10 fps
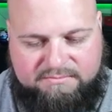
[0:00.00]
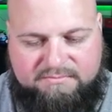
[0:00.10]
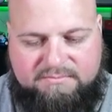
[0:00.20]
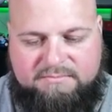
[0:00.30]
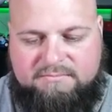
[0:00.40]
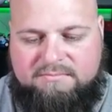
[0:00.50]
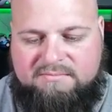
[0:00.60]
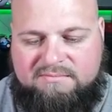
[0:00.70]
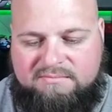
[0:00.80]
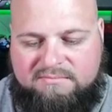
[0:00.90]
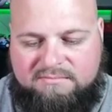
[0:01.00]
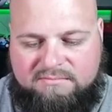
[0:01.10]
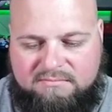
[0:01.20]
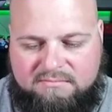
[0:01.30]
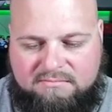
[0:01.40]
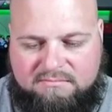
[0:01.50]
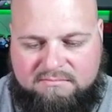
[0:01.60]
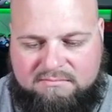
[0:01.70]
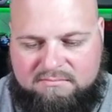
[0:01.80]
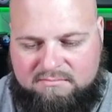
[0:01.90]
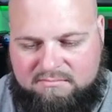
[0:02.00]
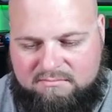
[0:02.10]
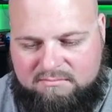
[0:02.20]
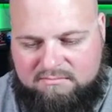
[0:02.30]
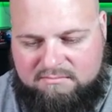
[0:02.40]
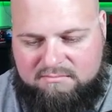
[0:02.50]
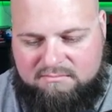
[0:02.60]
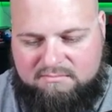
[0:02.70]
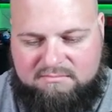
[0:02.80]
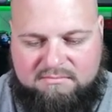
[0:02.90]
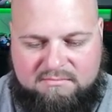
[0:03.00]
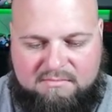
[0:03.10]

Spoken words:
(silence)